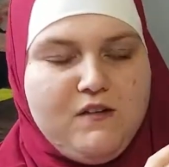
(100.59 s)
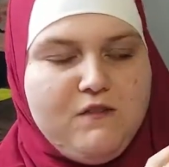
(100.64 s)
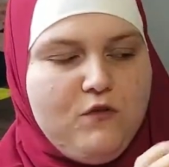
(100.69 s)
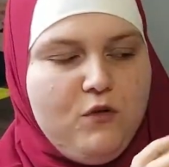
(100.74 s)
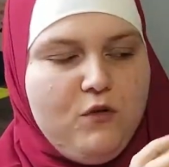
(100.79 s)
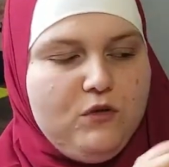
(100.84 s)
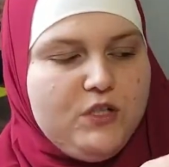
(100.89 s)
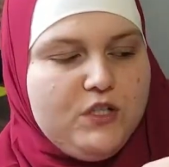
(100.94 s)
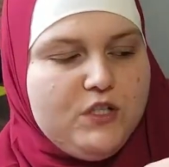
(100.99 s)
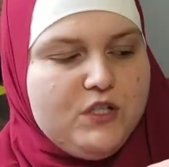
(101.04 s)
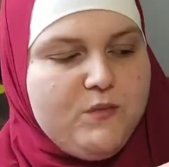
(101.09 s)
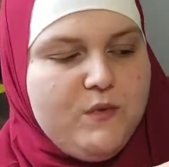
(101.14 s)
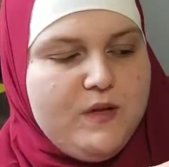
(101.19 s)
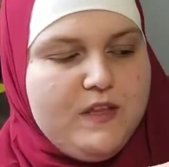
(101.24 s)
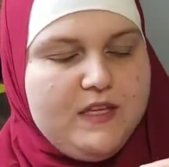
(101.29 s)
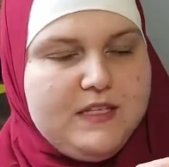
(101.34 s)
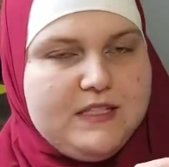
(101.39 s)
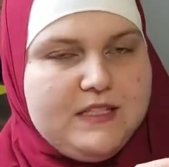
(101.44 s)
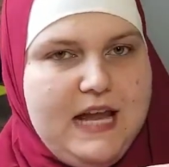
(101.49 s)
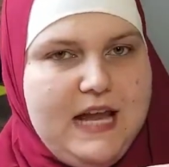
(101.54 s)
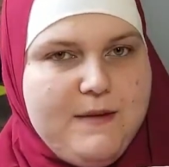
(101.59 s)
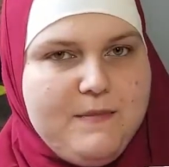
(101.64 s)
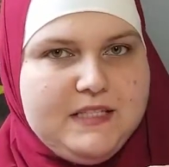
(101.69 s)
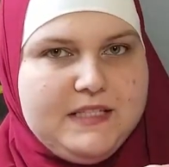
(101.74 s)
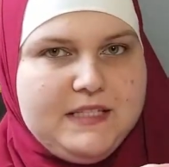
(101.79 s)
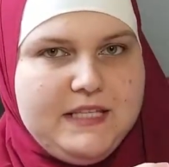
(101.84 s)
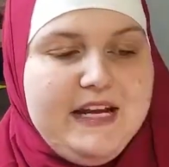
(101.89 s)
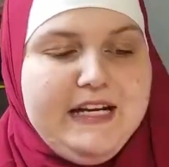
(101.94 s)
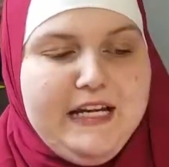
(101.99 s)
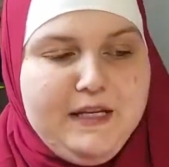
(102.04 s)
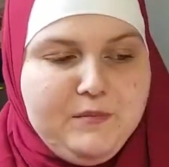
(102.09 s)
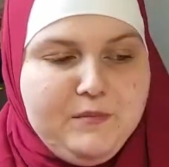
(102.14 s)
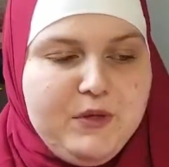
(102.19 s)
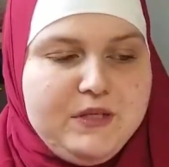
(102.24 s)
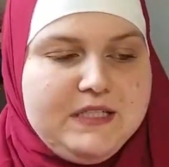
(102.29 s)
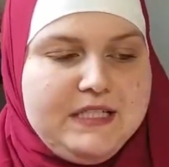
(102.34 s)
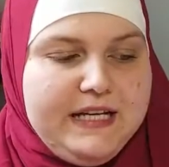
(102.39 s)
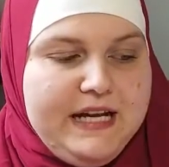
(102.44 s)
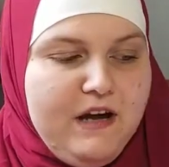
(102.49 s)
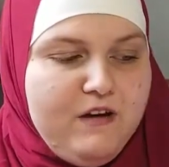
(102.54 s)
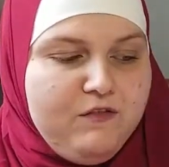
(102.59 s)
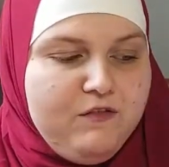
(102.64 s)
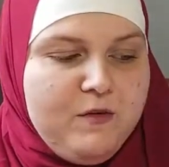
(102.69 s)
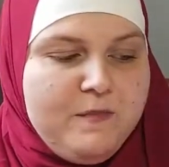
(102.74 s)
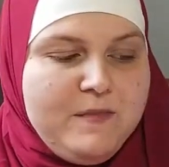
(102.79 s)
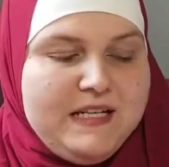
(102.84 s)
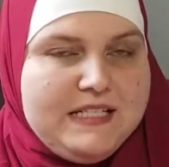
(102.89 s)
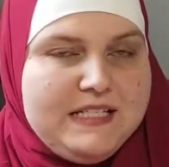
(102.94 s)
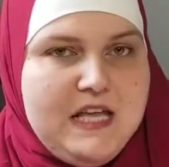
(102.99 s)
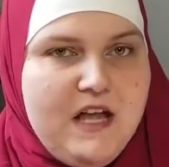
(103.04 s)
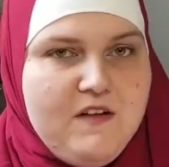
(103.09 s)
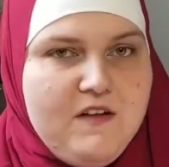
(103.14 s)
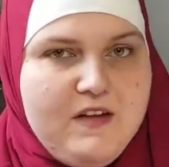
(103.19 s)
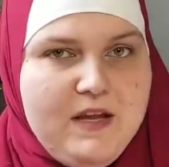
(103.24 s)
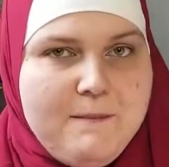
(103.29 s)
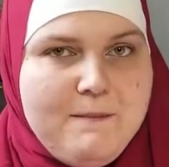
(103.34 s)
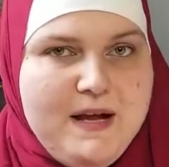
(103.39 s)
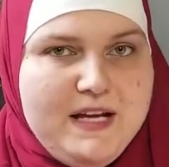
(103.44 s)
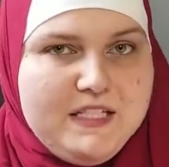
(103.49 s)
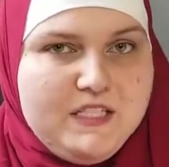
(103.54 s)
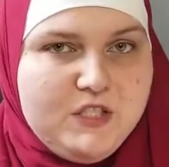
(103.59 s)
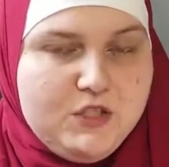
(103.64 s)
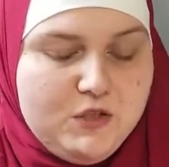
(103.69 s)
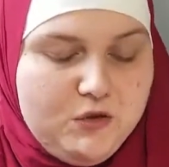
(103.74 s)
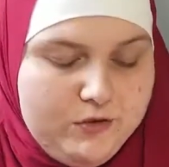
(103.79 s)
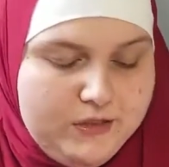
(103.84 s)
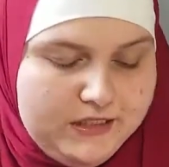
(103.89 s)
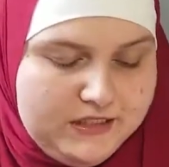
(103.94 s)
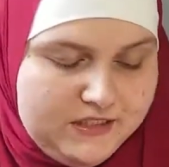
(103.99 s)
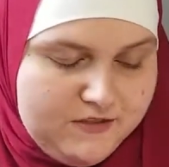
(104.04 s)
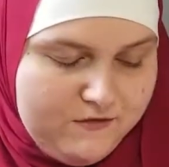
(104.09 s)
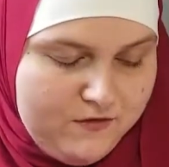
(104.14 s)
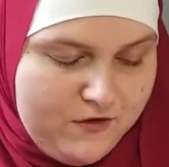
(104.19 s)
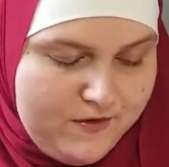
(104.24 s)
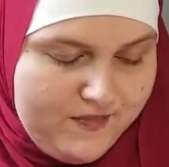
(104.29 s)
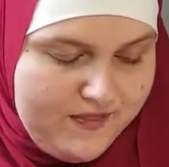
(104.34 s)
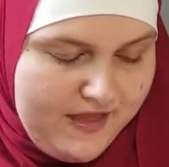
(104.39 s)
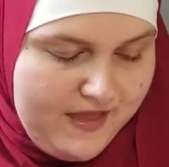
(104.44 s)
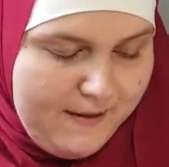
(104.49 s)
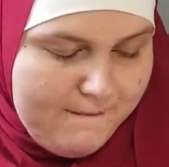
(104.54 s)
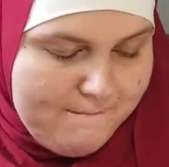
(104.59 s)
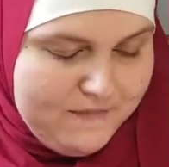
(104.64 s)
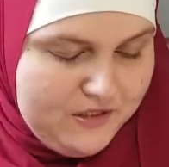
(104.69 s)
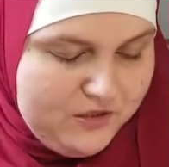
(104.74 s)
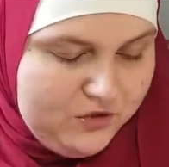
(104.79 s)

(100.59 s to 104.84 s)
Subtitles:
folders with assignments that I had printed out for myself and my students for them